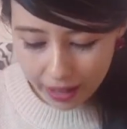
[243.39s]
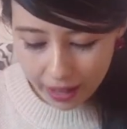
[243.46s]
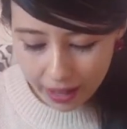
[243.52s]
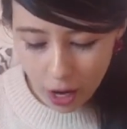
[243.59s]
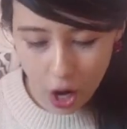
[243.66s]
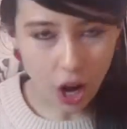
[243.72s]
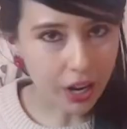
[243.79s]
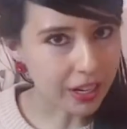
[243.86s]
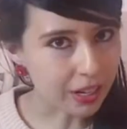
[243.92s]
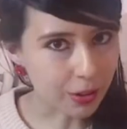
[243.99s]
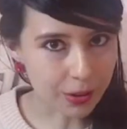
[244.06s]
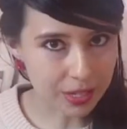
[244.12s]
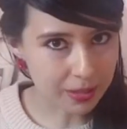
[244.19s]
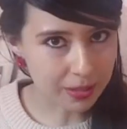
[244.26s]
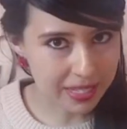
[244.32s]
on the
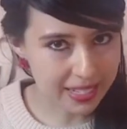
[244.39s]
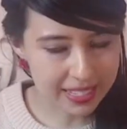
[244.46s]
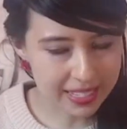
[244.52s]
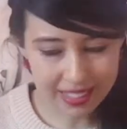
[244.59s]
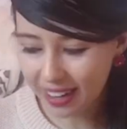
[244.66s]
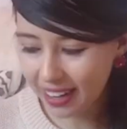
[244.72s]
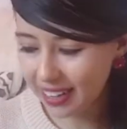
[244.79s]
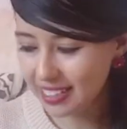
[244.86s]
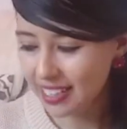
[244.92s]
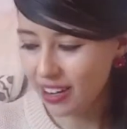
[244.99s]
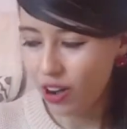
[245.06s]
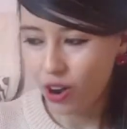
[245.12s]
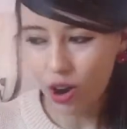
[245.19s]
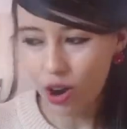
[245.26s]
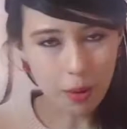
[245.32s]
Christmassy side,
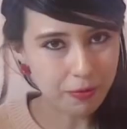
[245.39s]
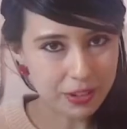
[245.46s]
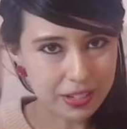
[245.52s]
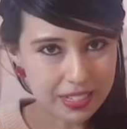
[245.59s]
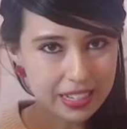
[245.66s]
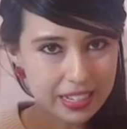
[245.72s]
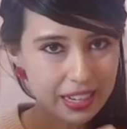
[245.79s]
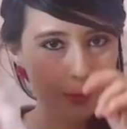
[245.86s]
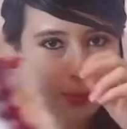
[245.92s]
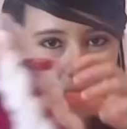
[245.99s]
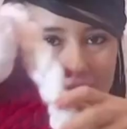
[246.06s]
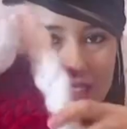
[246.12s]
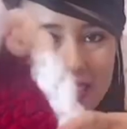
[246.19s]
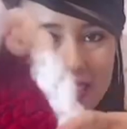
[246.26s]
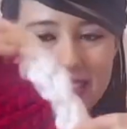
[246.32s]
obviously you would need
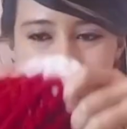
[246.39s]
a Santa